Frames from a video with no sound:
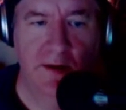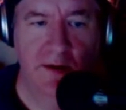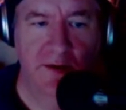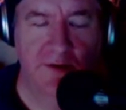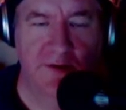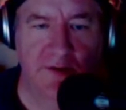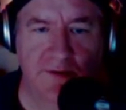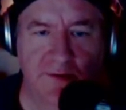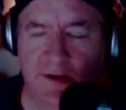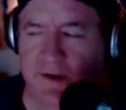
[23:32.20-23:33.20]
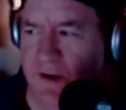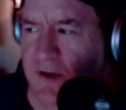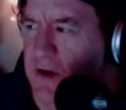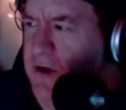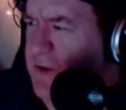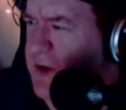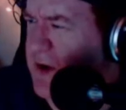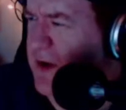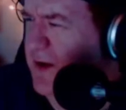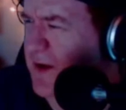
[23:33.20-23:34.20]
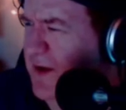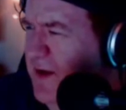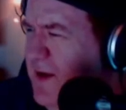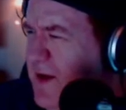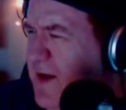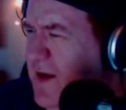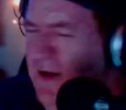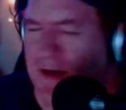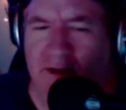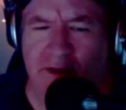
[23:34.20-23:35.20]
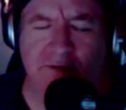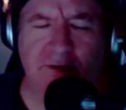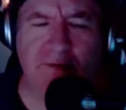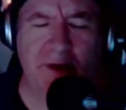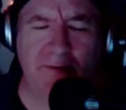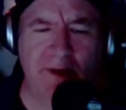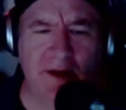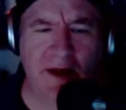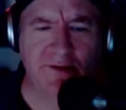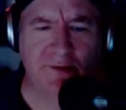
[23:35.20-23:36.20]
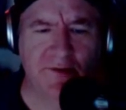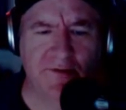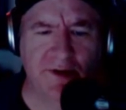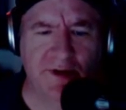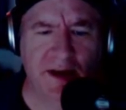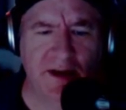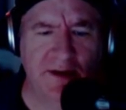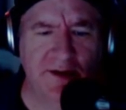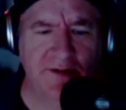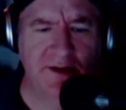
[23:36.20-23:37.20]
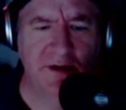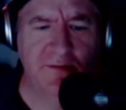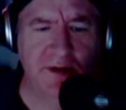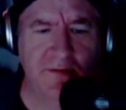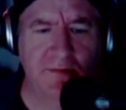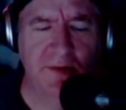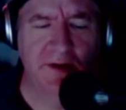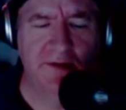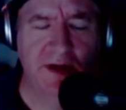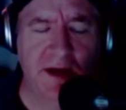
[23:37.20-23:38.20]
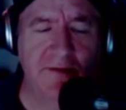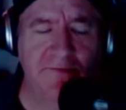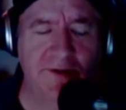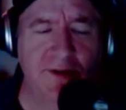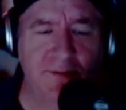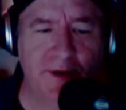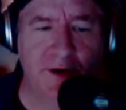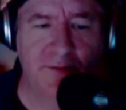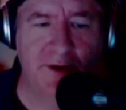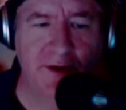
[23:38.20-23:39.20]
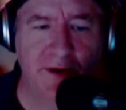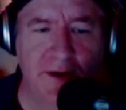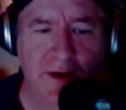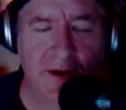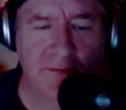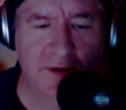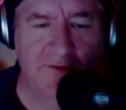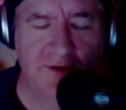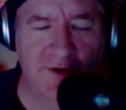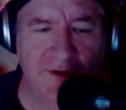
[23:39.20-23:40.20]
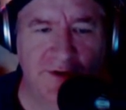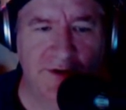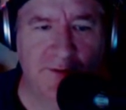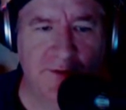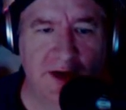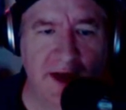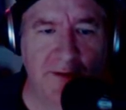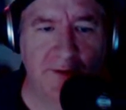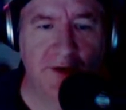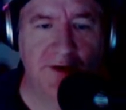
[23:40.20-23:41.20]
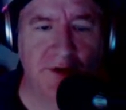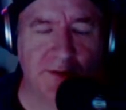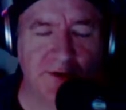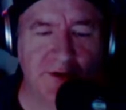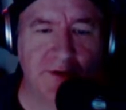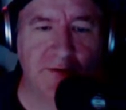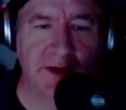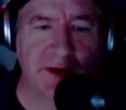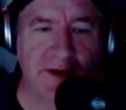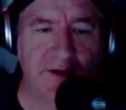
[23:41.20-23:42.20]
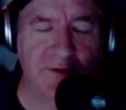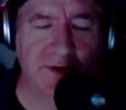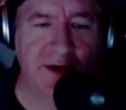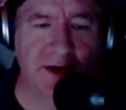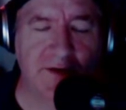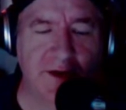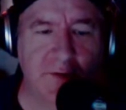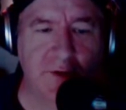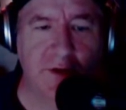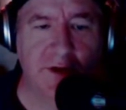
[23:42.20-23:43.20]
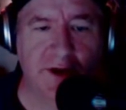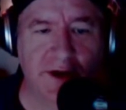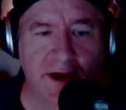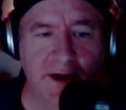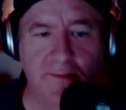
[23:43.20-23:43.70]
So this one is a long one. This one might be the last one for tonight, ladies and gentlemen. I am feeling better, but my voice is still pretty hamburger, so I'm just going to read this one, and I think we'll call it a night.